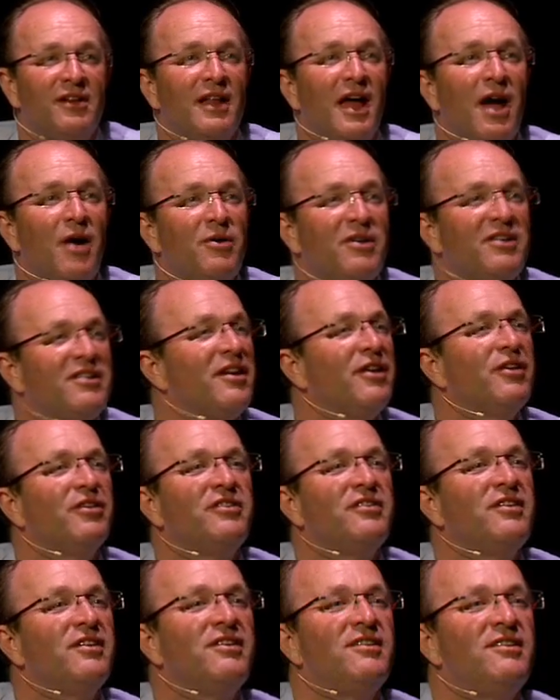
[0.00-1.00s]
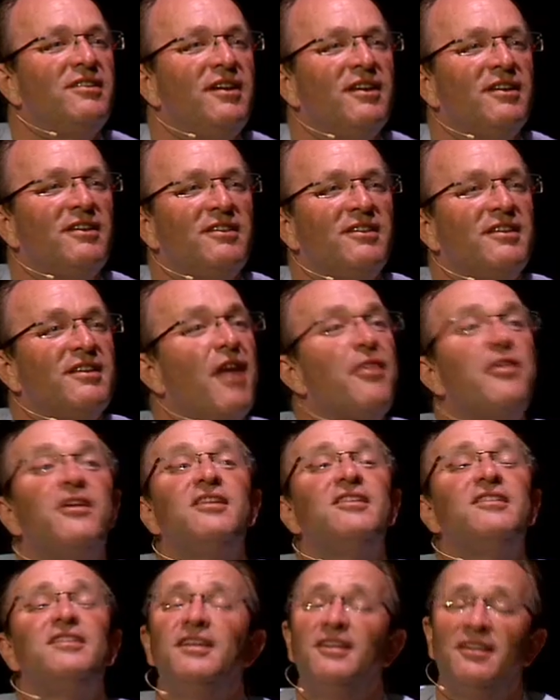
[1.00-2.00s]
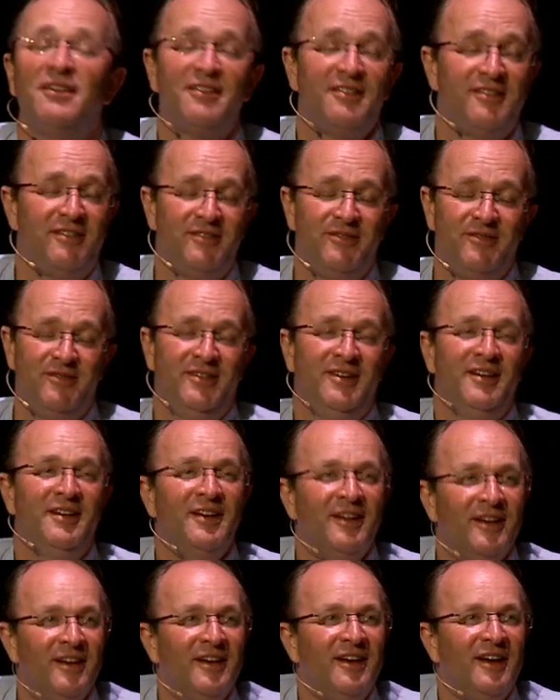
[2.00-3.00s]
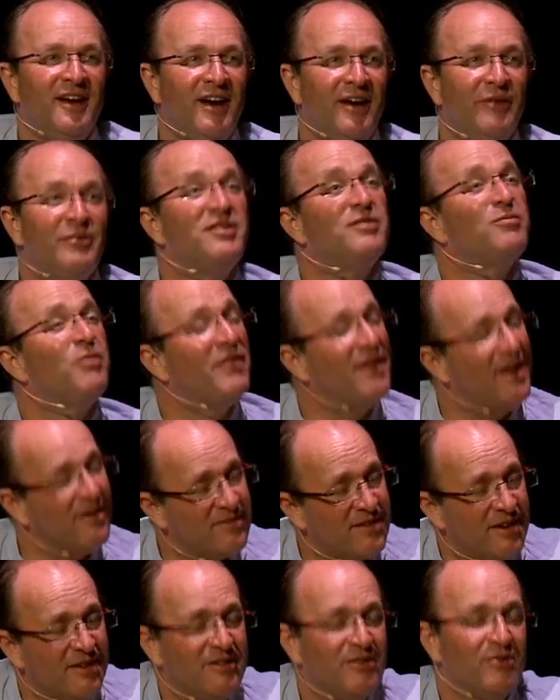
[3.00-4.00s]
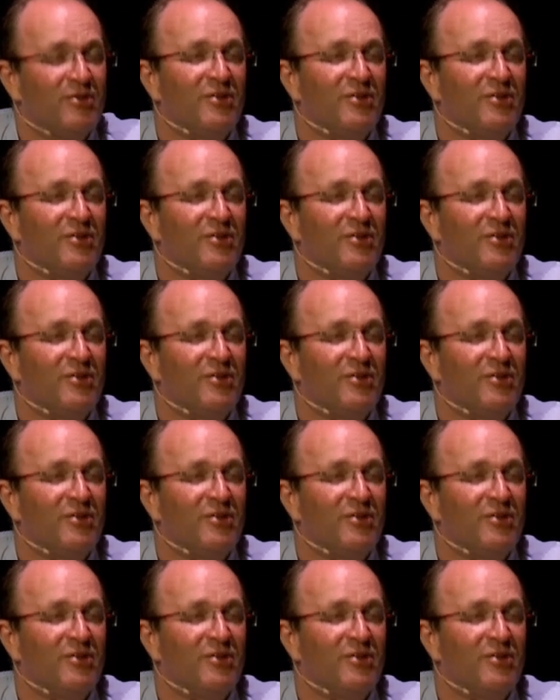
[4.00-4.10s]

allow ourselves to see us as others see us, uh, which is what the Afghan